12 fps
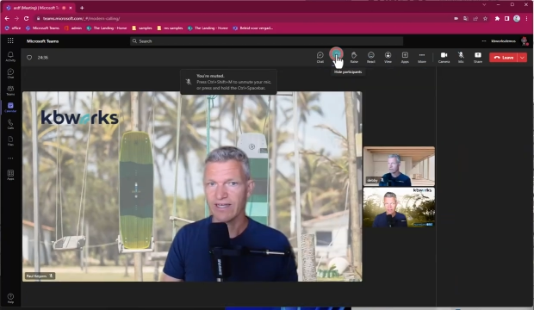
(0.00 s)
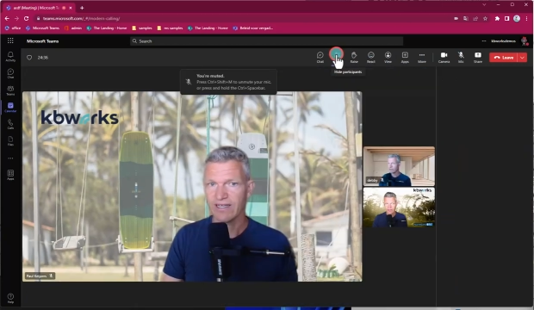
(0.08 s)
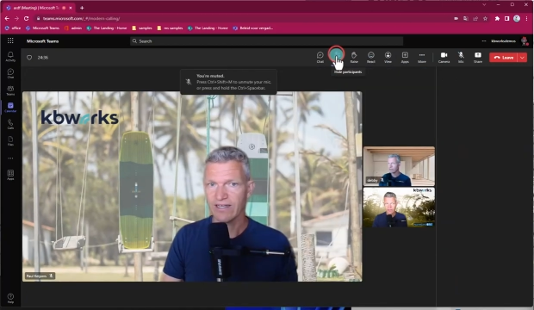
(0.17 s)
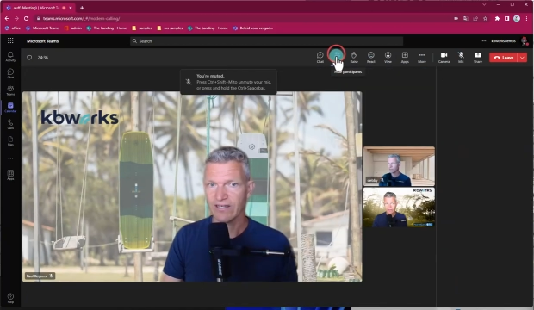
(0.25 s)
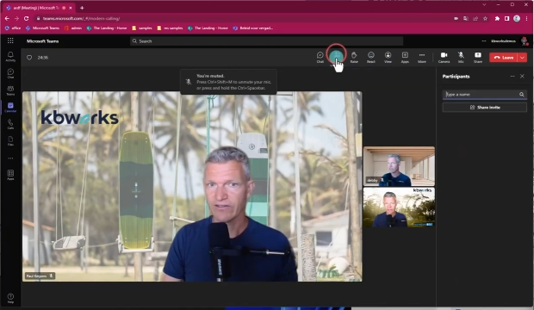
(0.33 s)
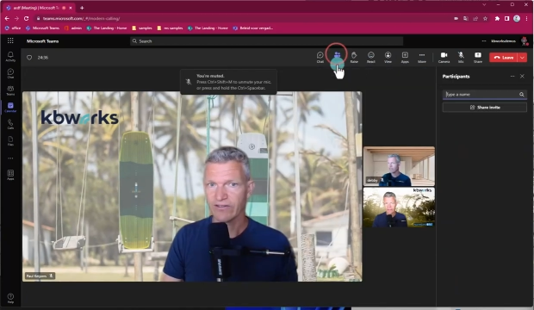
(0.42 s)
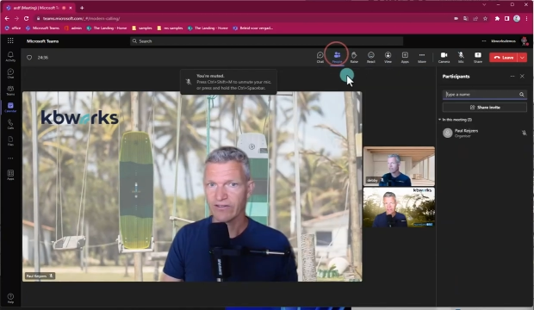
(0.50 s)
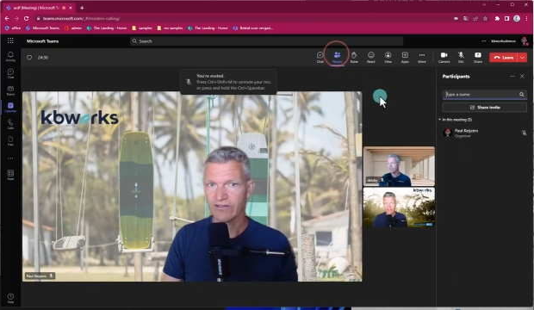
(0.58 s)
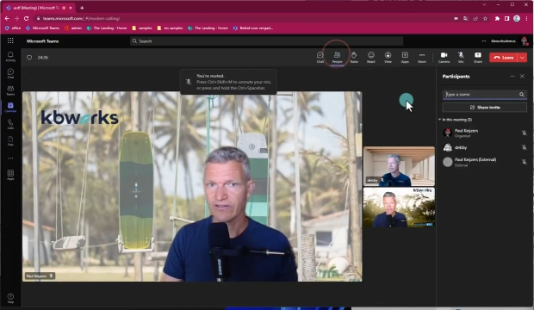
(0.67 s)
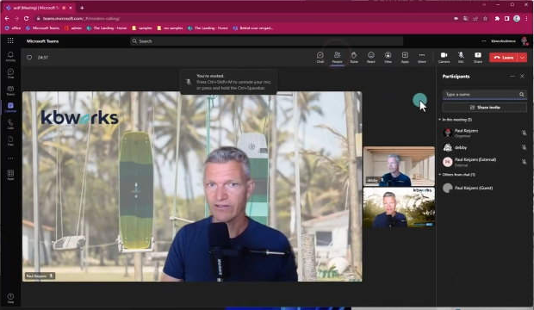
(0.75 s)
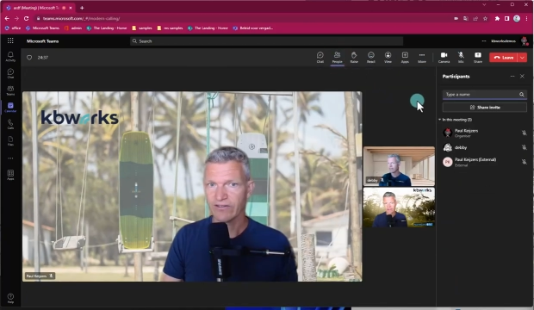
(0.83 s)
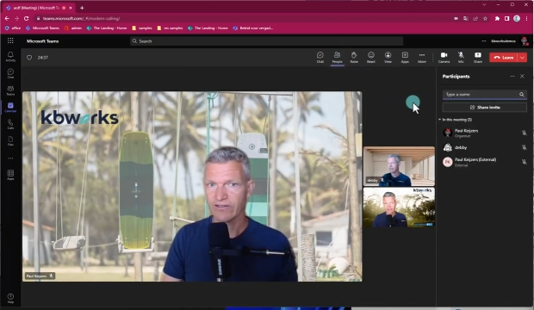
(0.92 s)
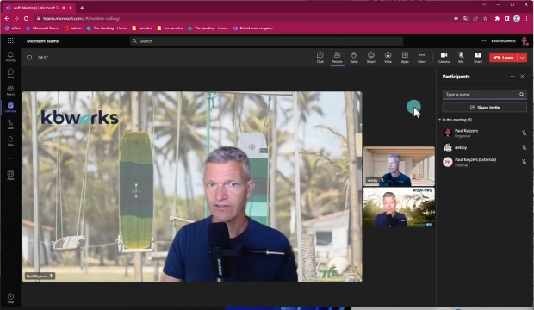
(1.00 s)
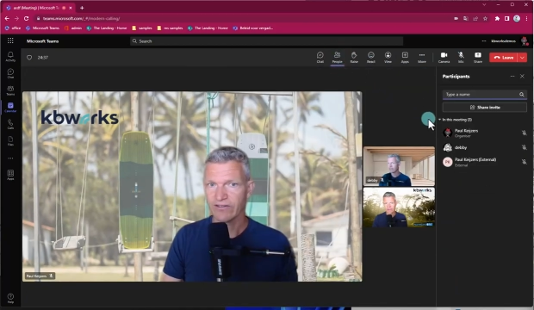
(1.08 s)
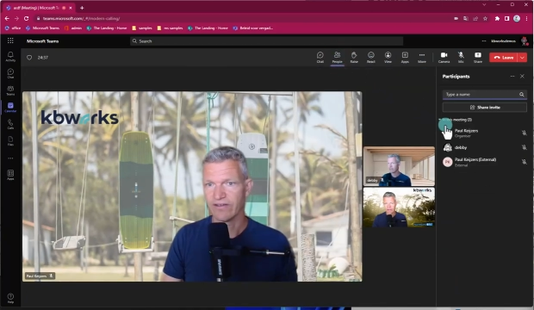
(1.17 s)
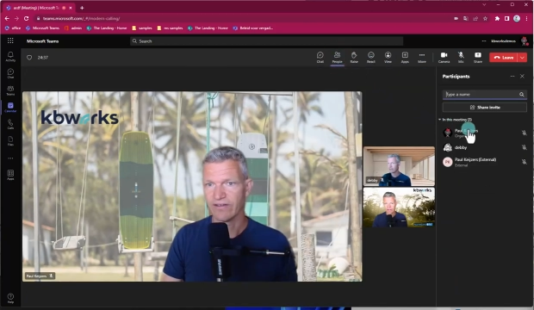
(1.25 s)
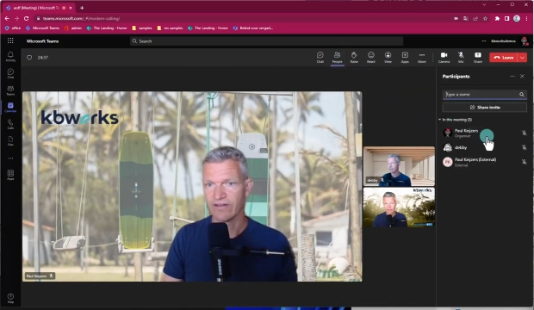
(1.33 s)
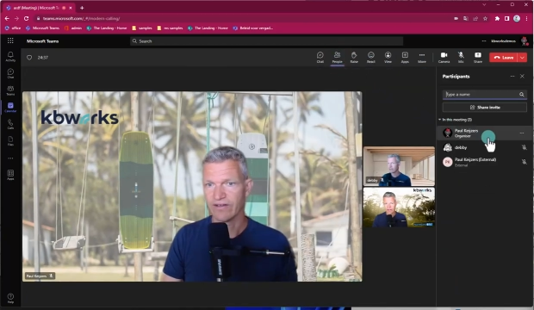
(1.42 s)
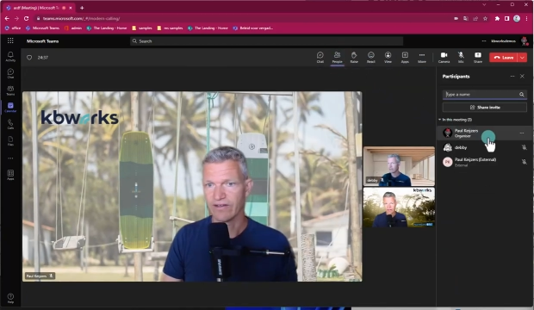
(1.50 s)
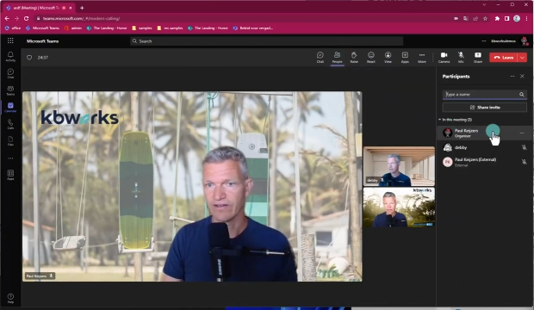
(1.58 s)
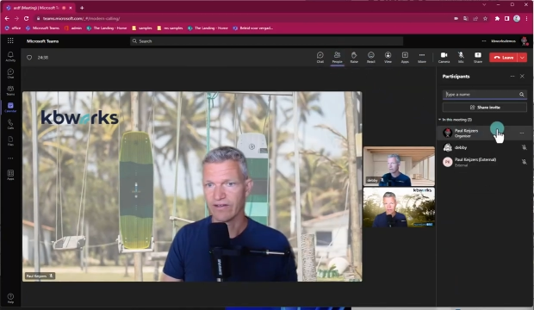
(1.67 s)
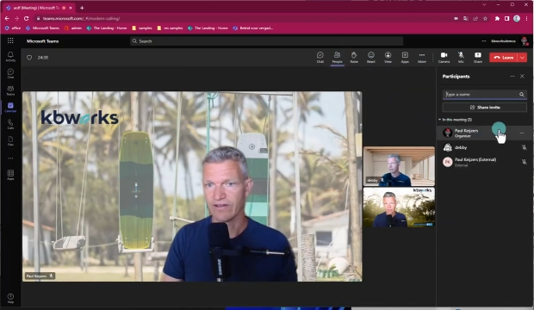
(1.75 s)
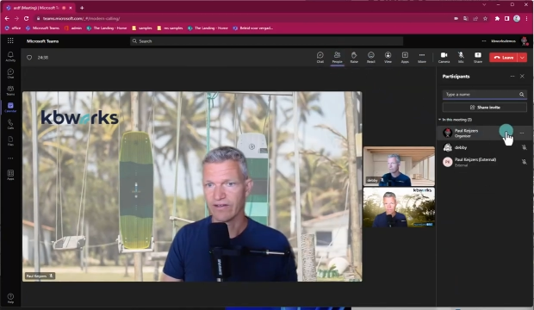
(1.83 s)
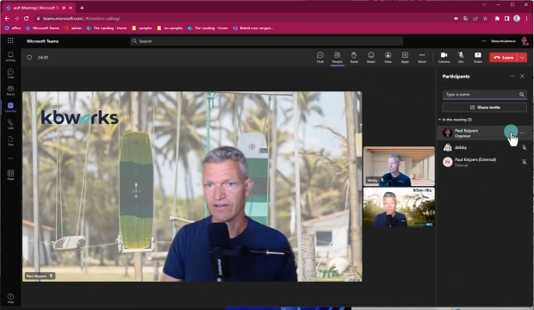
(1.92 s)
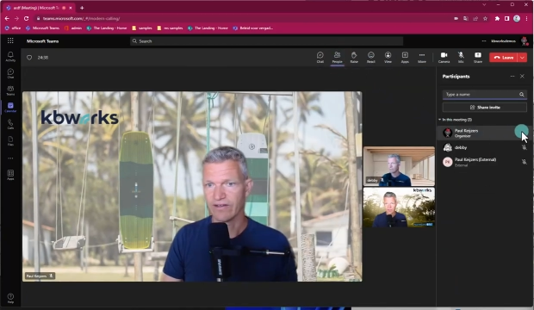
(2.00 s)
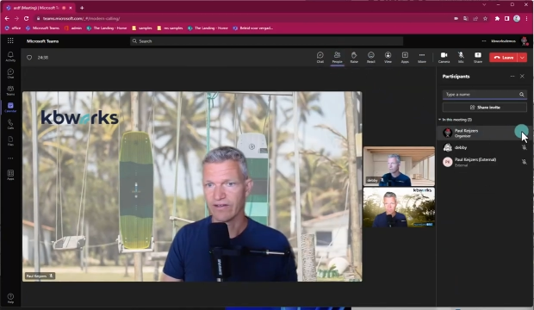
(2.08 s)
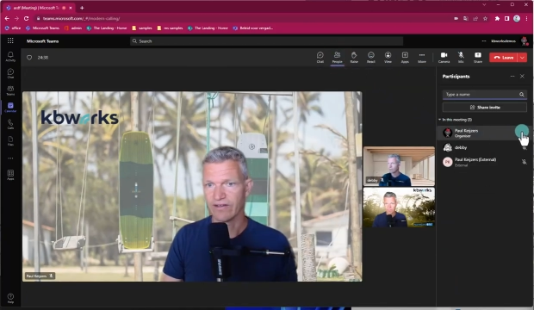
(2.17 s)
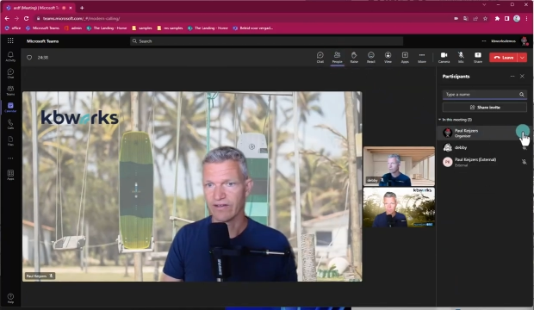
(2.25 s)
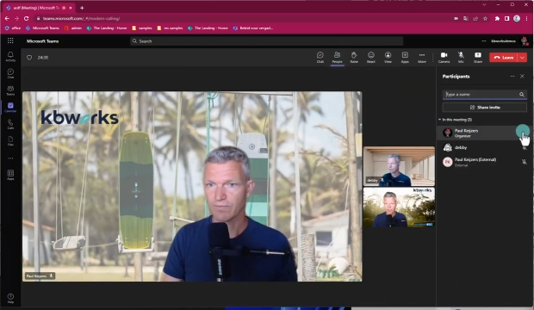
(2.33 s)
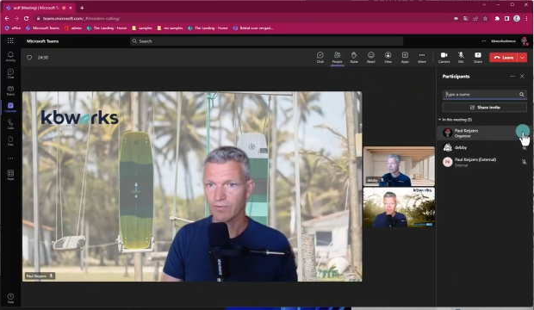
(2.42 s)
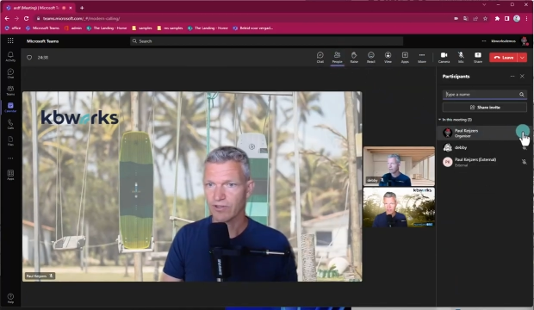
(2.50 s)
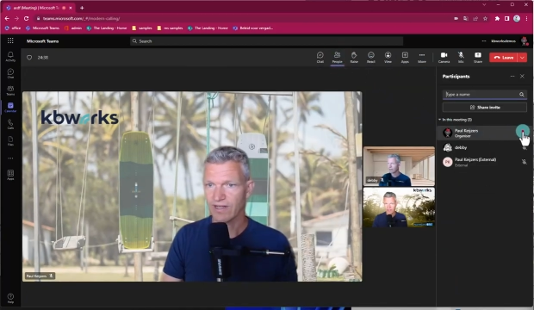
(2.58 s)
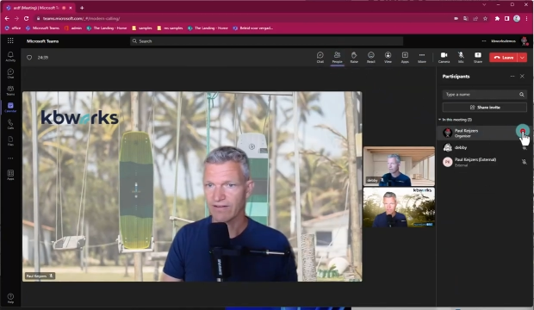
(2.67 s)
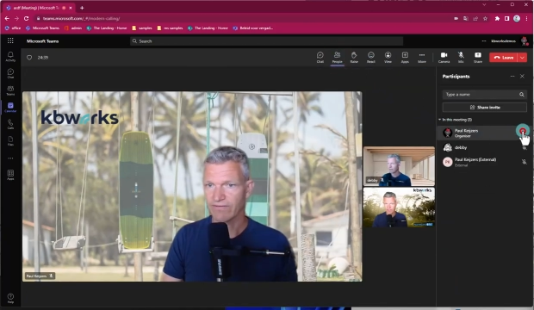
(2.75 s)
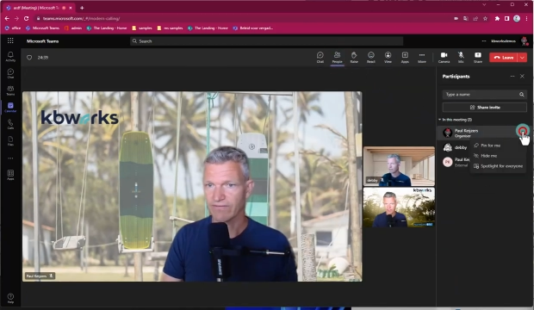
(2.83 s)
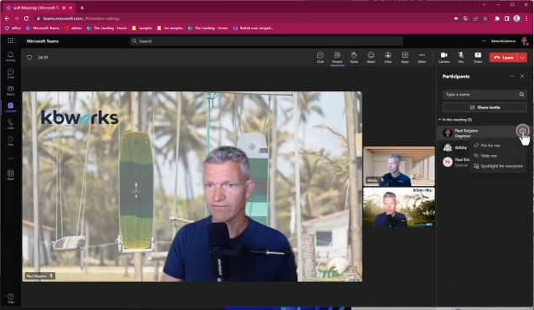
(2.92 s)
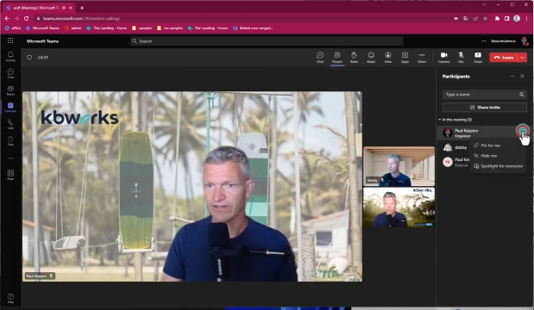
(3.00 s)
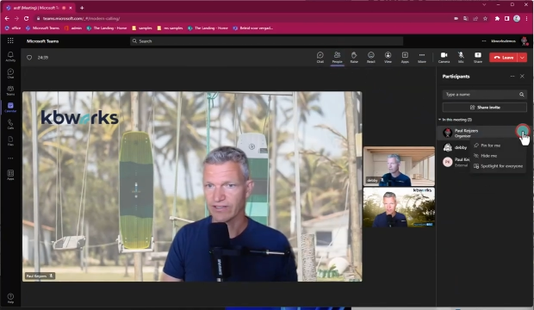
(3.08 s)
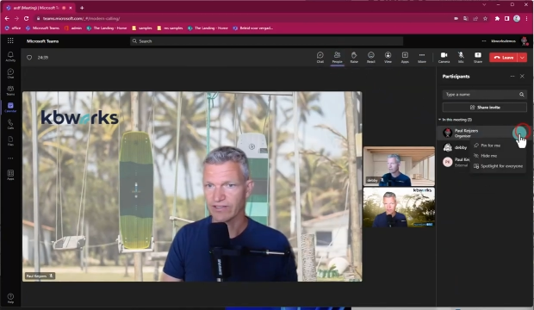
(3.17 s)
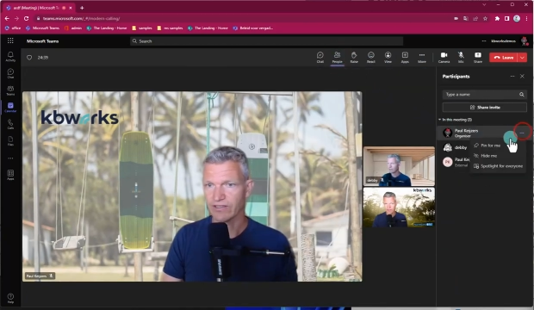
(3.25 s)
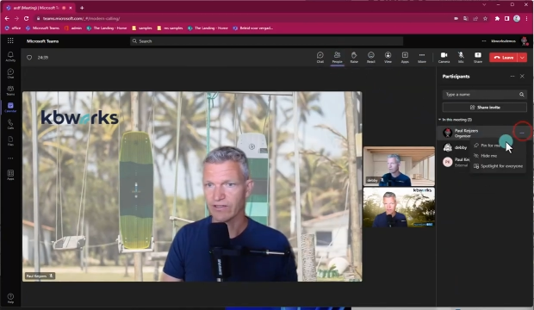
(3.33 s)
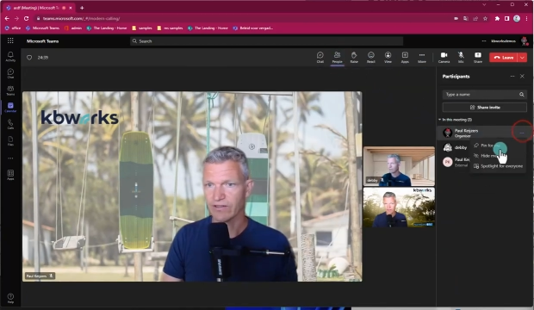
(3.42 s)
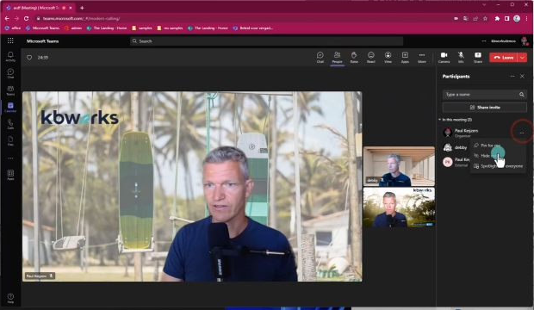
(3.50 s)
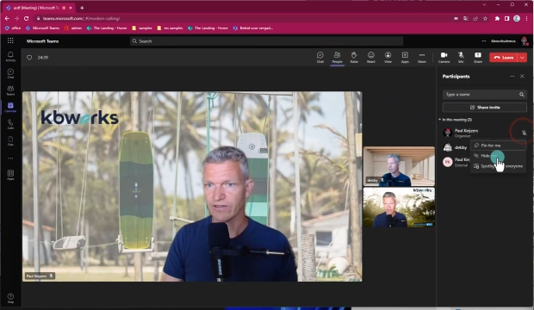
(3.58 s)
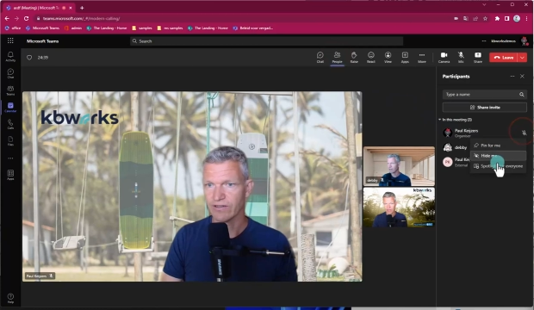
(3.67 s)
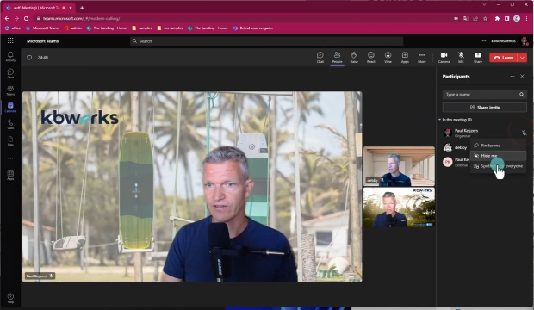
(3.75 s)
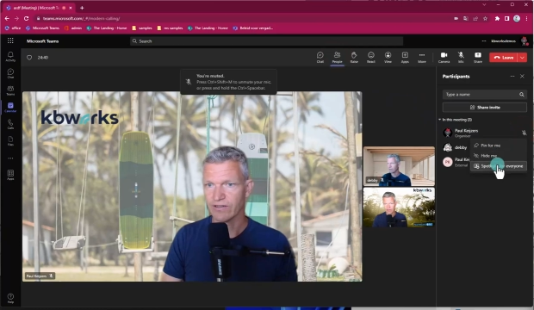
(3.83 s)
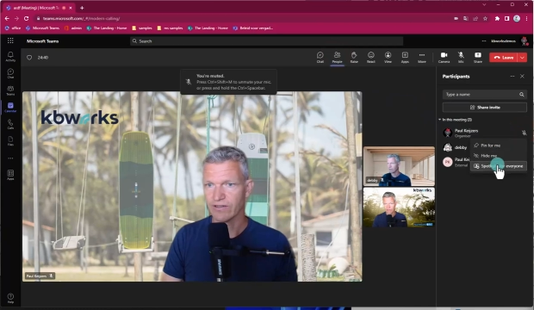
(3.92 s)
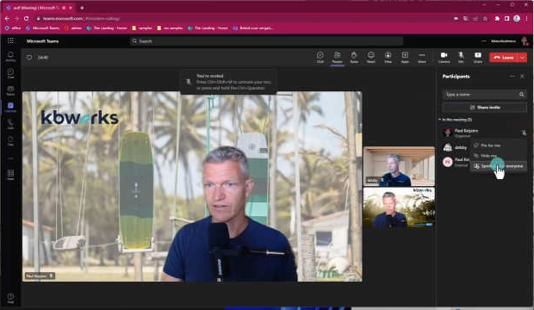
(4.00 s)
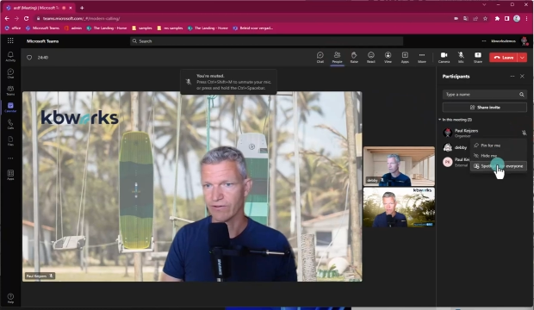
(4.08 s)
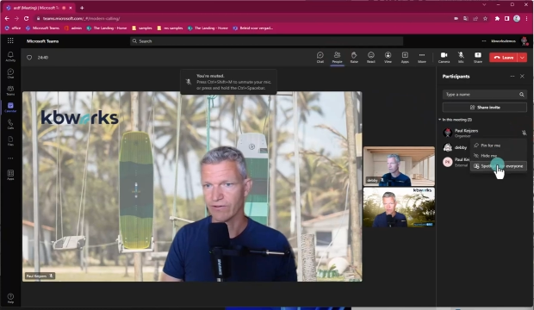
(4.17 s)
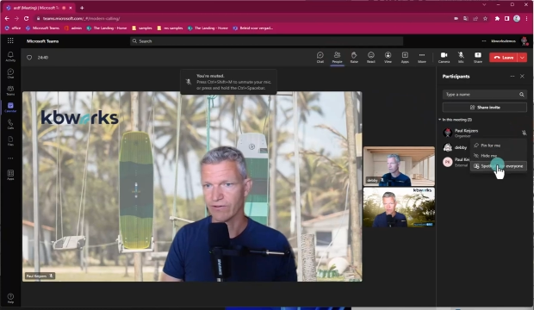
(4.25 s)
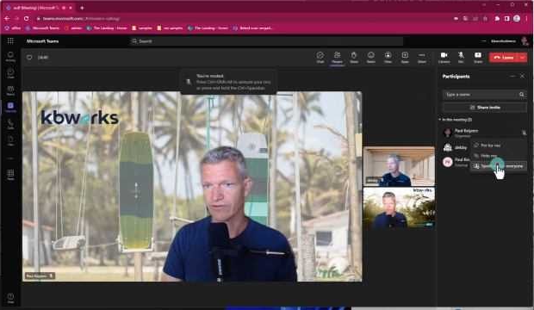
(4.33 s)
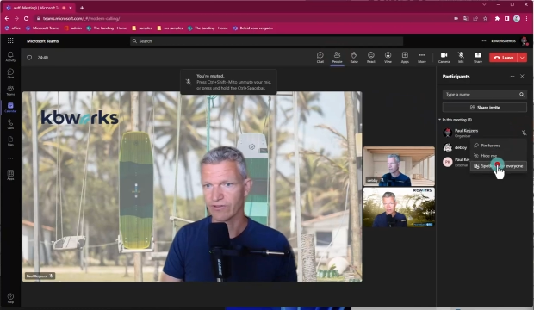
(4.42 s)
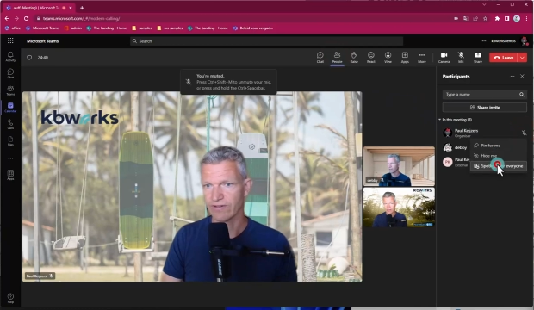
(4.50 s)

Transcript: than the spotlight feature, where you also have